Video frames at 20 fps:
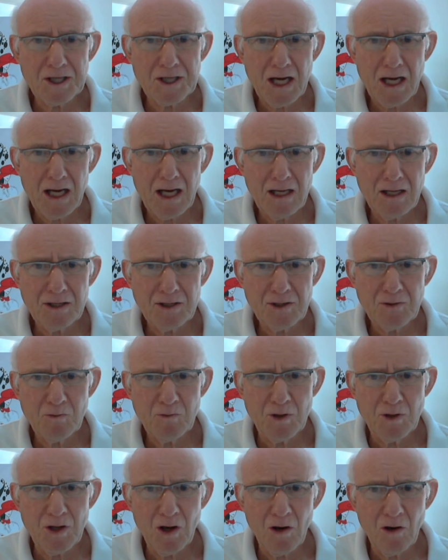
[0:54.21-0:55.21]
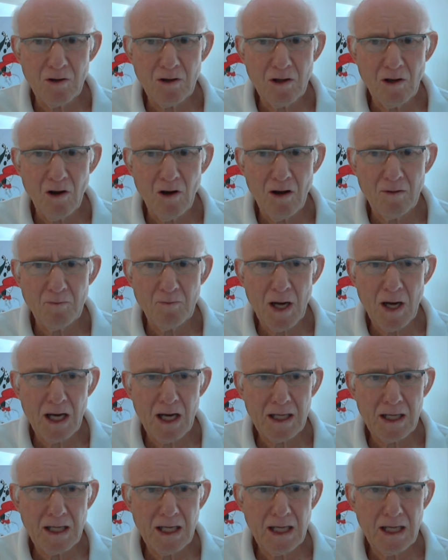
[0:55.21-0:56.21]
sales with online
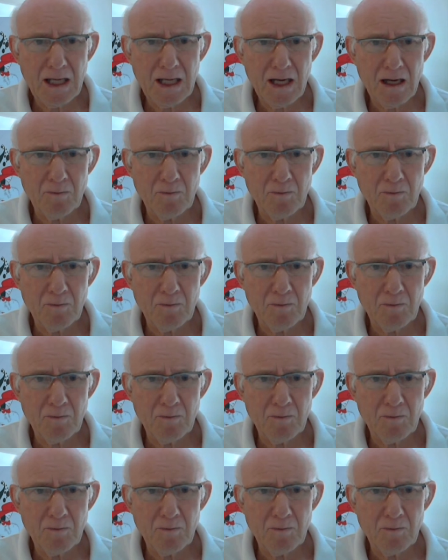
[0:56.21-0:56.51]
marketing,